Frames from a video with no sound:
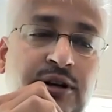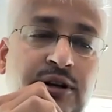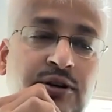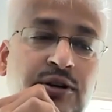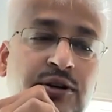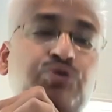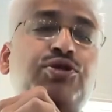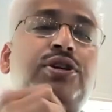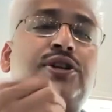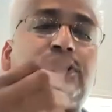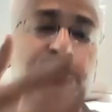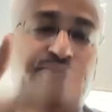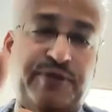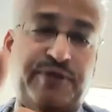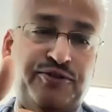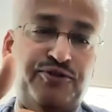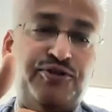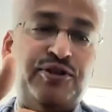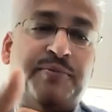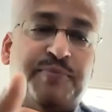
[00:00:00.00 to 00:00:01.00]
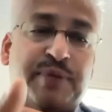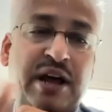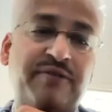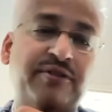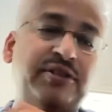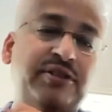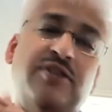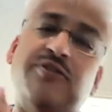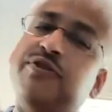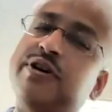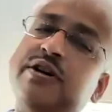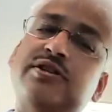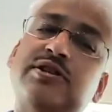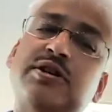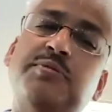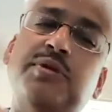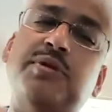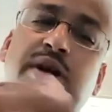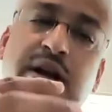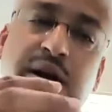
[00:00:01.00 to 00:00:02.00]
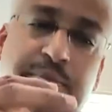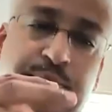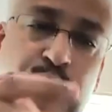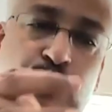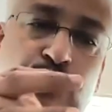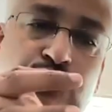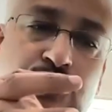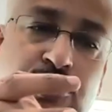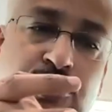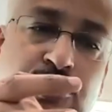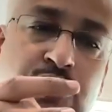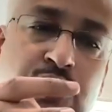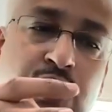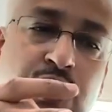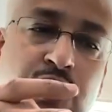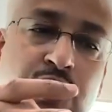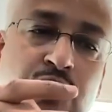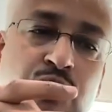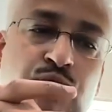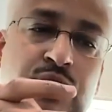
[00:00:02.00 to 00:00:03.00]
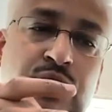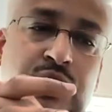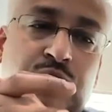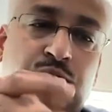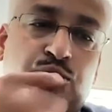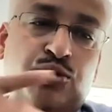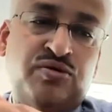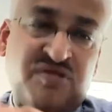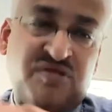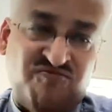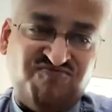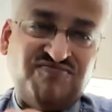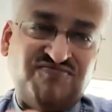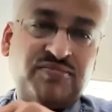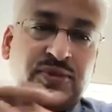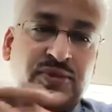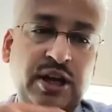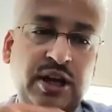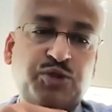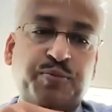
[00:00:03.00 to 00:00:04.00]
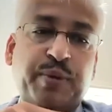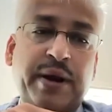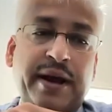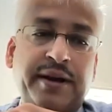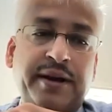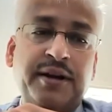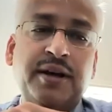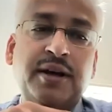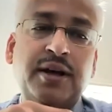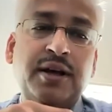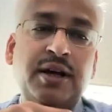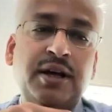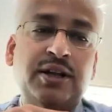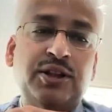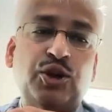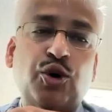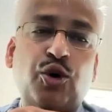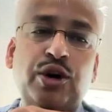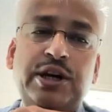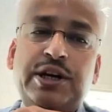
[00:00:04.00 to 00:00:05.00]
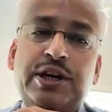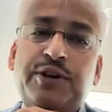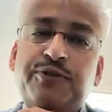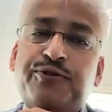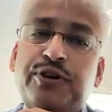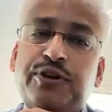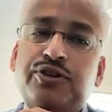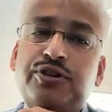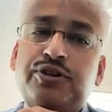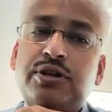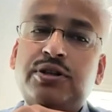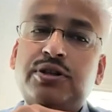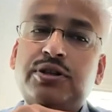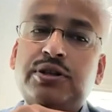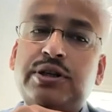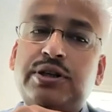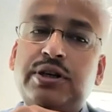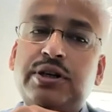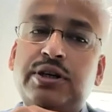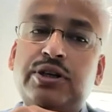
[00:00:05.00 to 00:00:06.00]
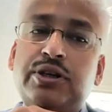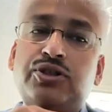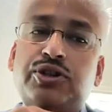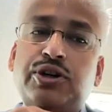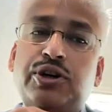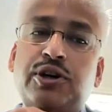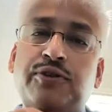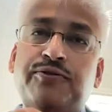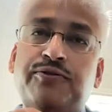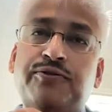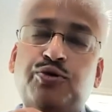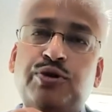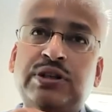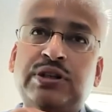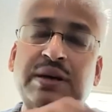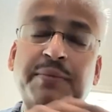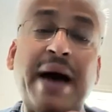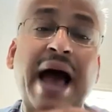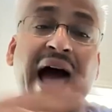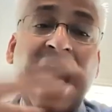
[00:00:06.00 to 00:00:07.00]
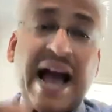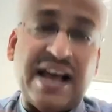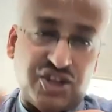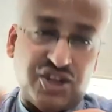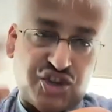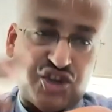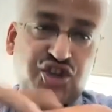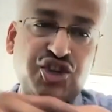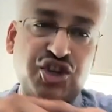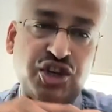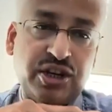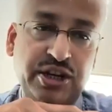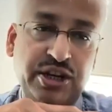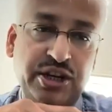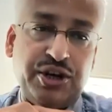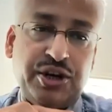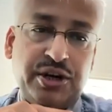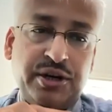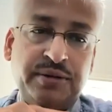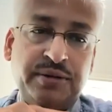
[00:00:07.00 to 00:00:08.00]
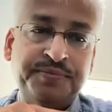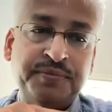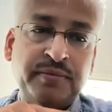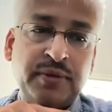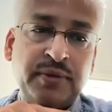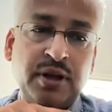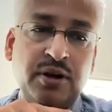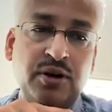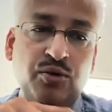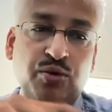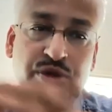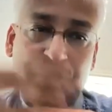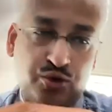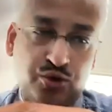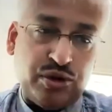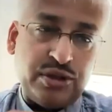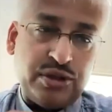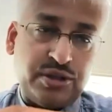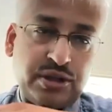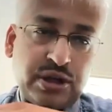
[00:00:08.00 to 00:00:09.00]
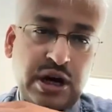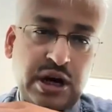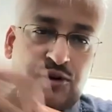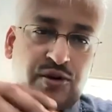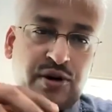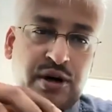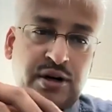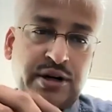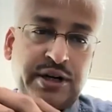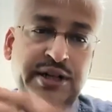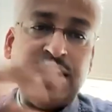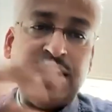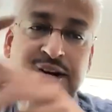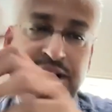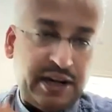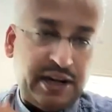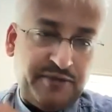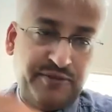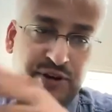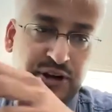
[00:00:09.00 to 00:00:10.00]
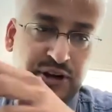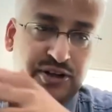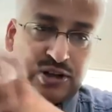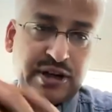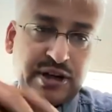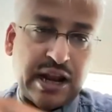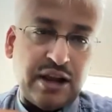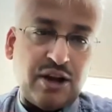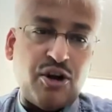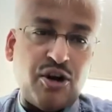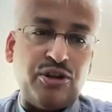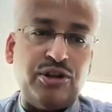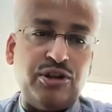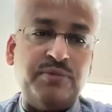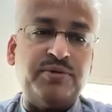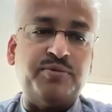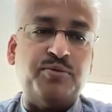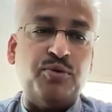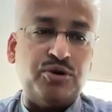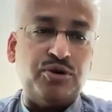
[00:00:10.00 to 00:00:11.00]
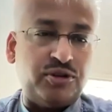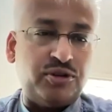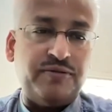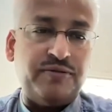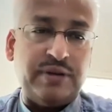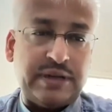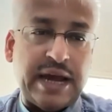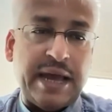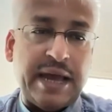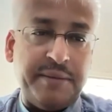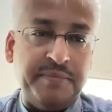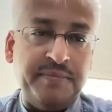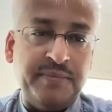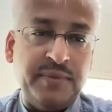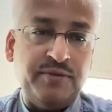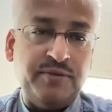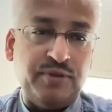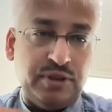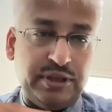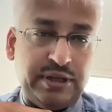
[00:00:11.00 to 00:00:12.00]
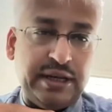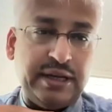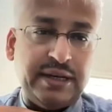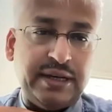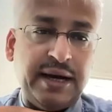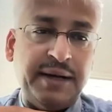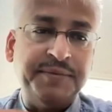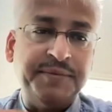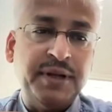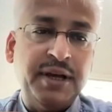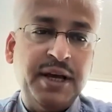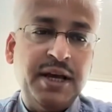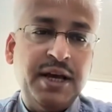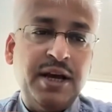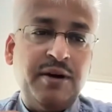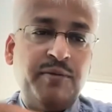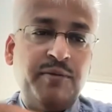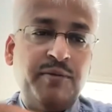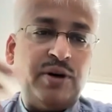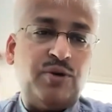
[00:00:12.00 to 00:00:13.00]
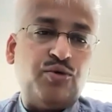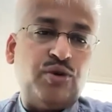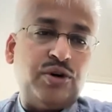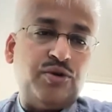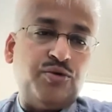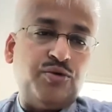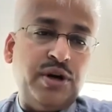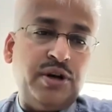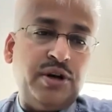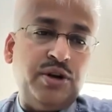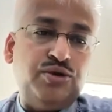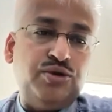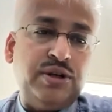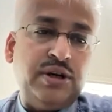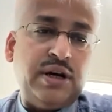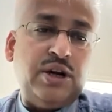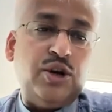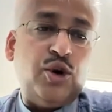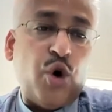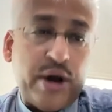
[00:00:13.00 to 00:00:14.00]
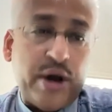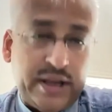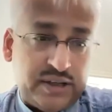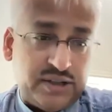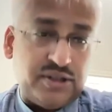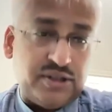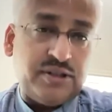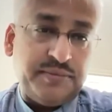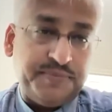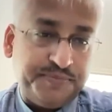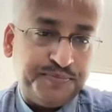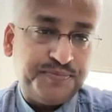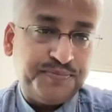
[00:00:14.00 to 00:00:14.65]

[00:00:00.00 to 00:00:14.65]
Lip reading: in using differential privacy, a very similar approach on what you explained. The only difference is instead of doing some hash here, which was our de-identification algorithms most of the time for the data, but what we are using a noise